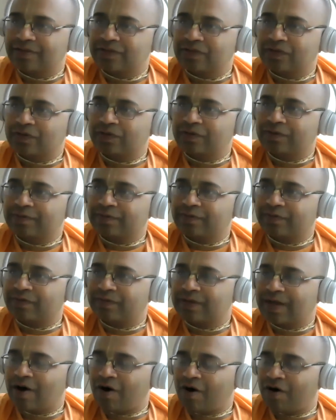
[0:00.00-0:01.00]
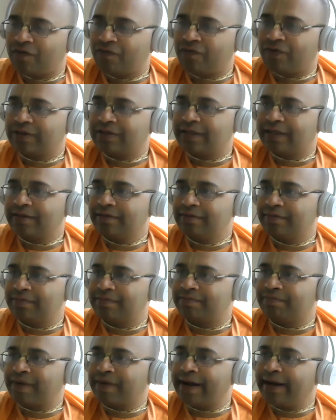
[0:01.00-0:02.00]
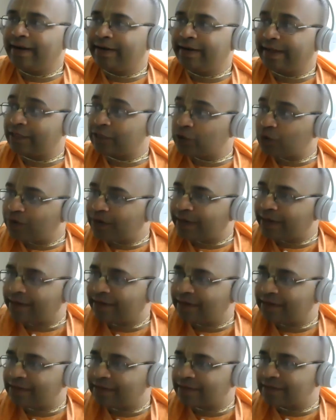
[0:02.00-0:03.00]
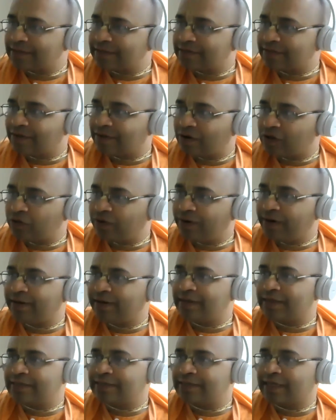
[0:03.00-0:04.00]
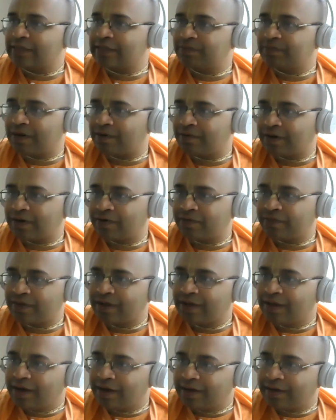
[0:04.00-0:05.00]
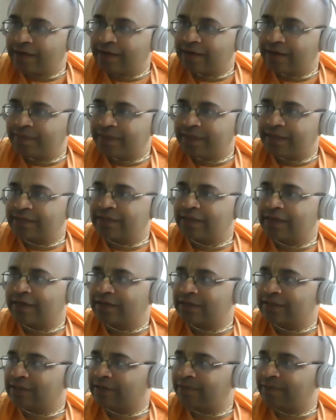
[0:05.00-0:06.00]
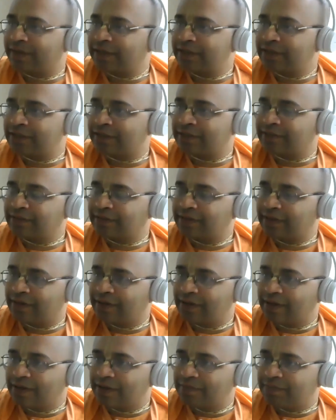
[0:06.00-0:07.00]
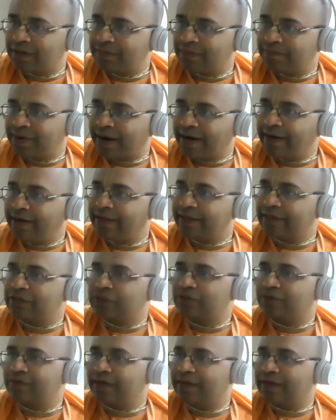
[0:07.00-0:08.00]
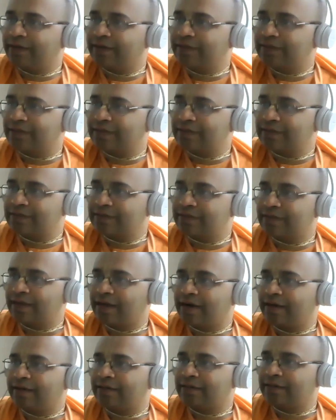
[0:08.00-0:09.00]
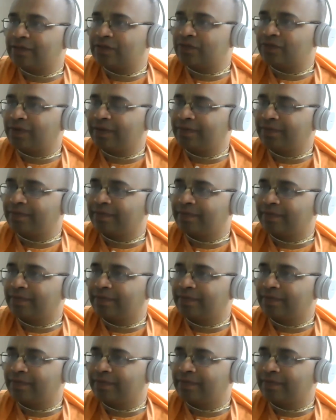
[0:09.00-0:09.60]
so often then mind takes over intelligence although intelligence has power of determination and discrimination but mind takes over intelligence and in this way